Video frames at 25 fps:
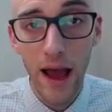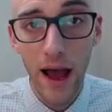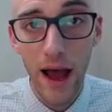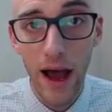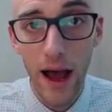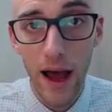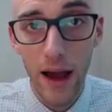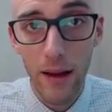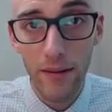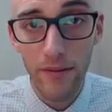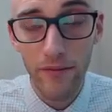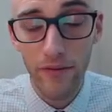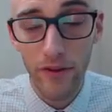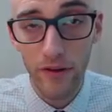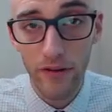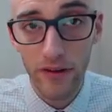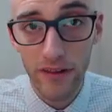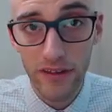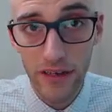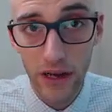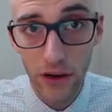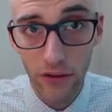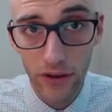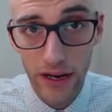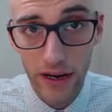if there
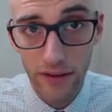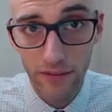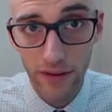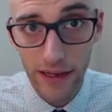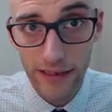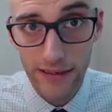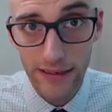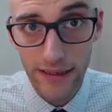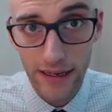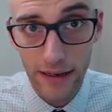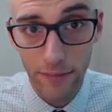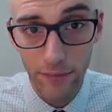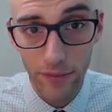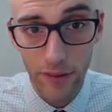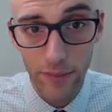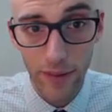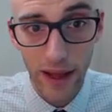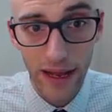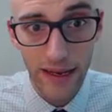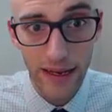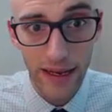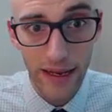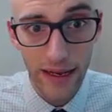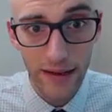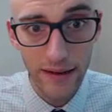was no intervention
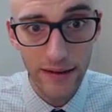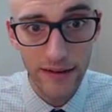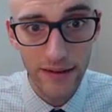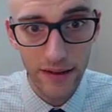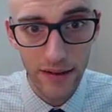implemented.